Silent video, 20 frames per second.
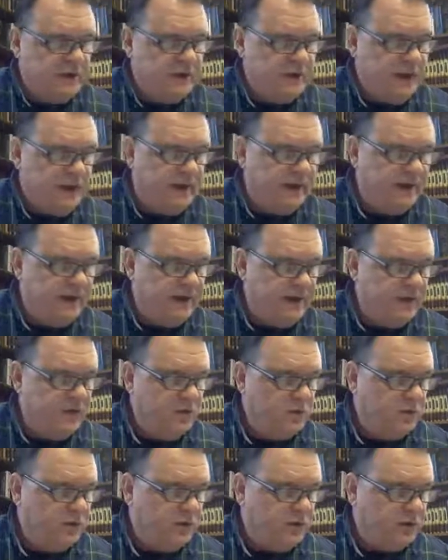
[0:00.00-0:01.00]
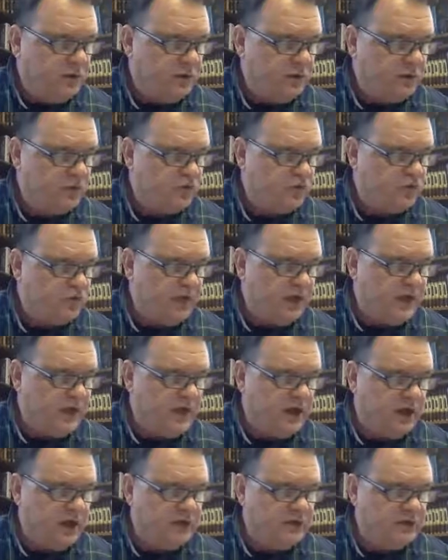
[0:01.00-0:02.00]
and they will
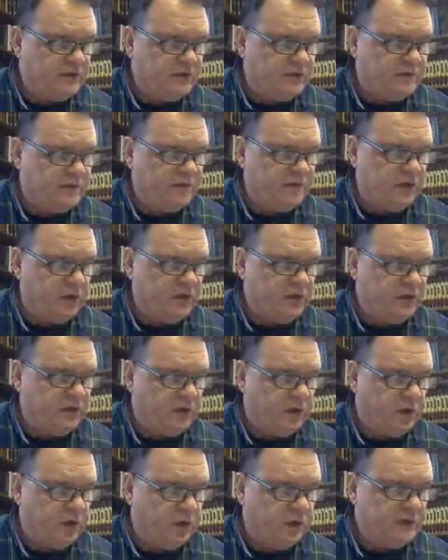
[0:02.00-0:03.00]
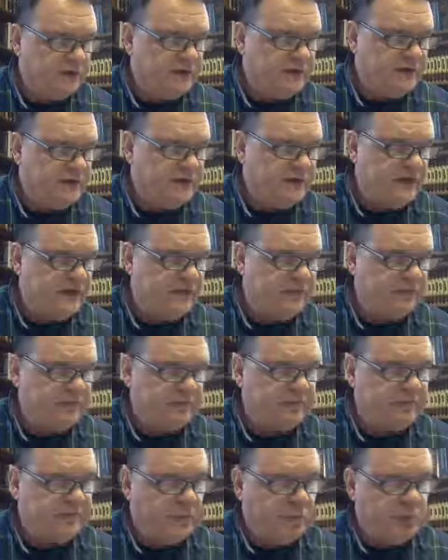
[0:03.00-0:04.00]
tread underfoot the holy city for
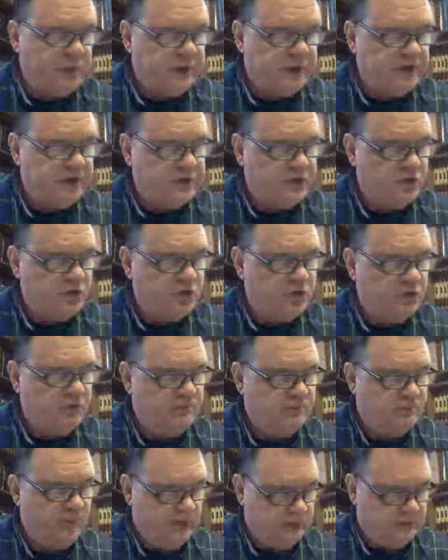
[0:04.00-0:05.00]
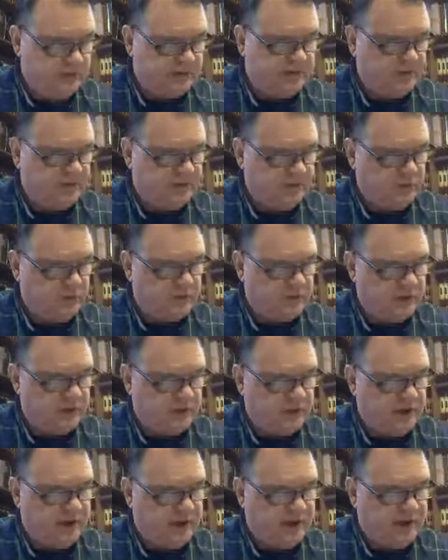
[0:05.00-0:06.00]
42 months. Verse
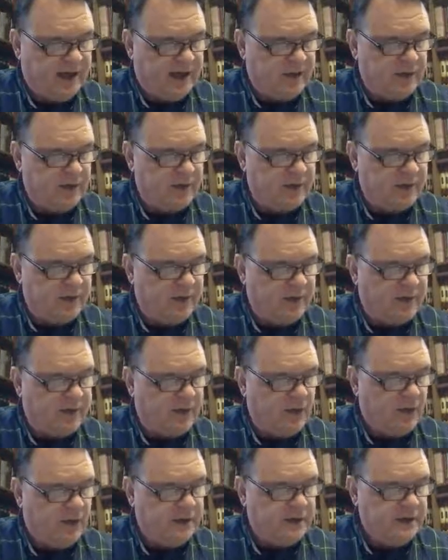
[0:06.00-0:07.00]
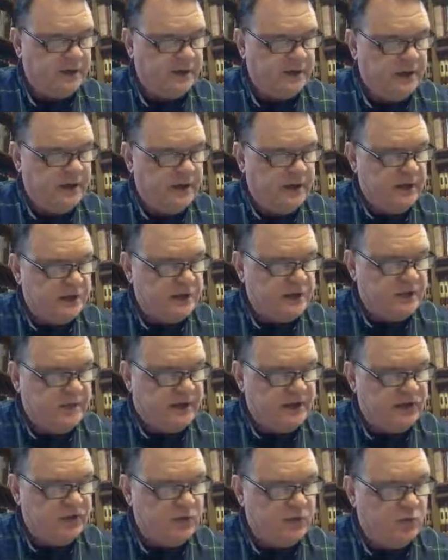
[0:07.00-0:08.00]
3. And I will grant authority to
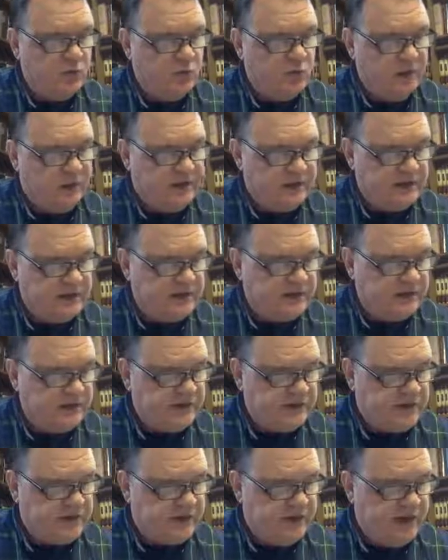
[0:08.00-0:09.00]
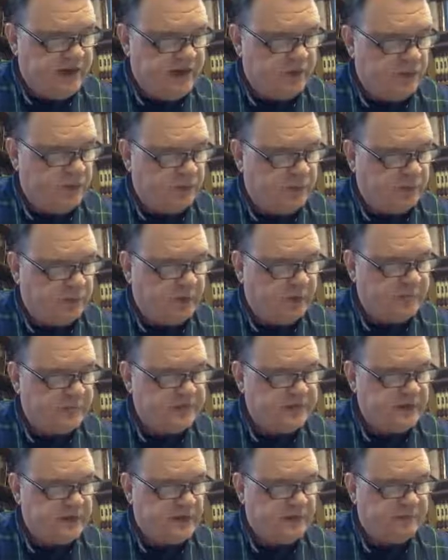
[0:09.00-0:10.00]
my two witnesses, and they will
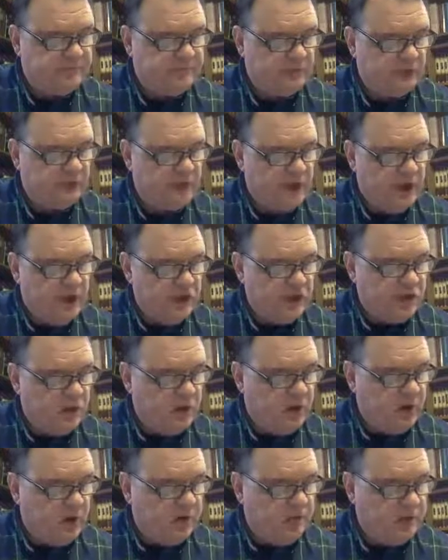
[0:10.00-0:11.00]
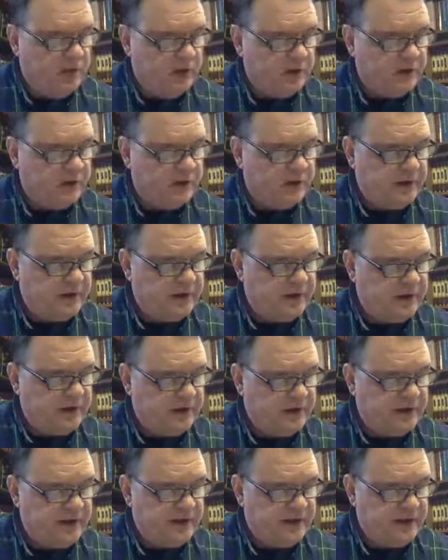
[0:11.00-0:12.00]
prophesy for
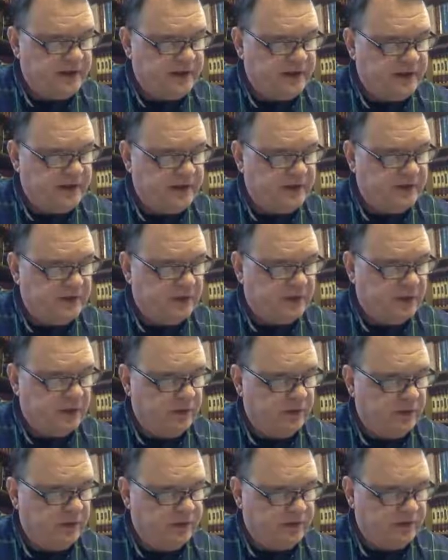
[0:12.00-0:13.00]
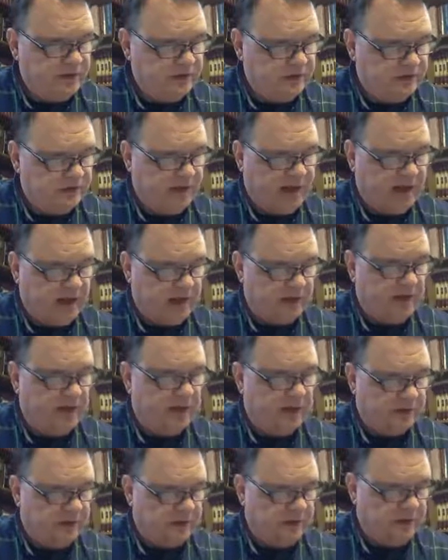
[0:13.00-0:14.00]
1260 days, clothed in
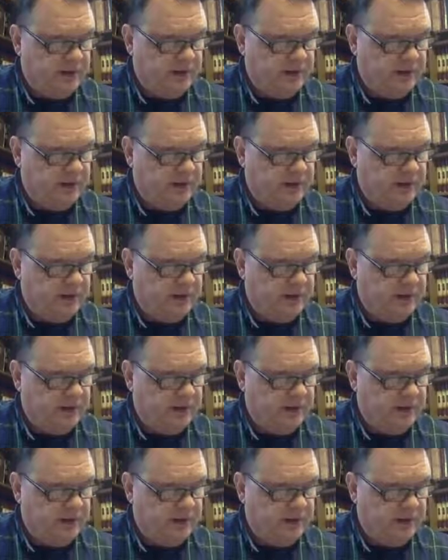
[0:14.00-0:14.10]
sackcloth.